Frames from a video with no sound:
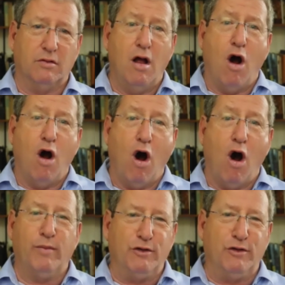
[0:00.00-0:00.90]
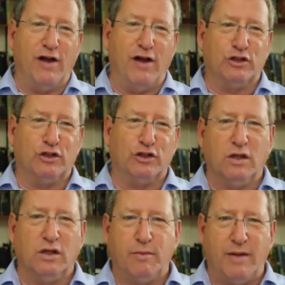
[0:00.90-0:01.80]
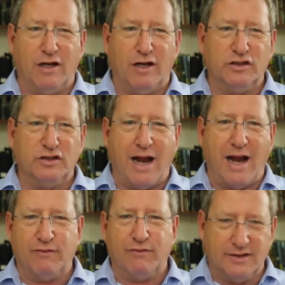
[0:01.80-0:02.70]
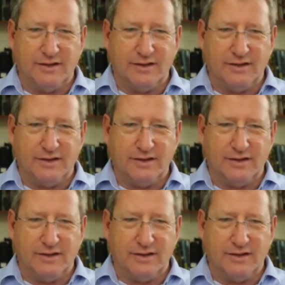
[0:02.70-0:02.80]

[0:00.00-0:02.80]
all the manufacturers would love the batteries to be half the size and